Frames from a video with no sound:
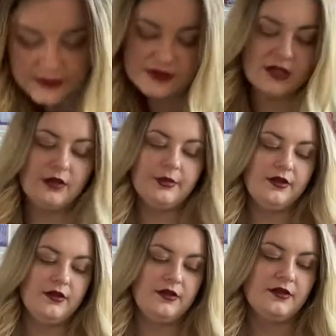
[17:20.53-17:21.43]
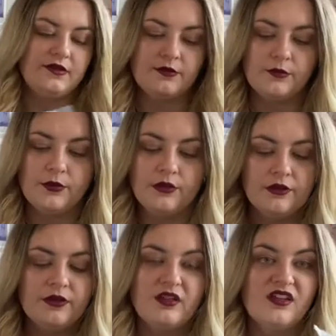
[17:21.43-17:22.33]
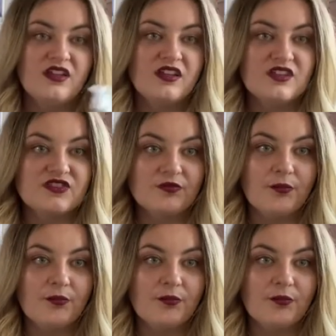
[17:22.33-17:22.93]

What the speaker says: up some more just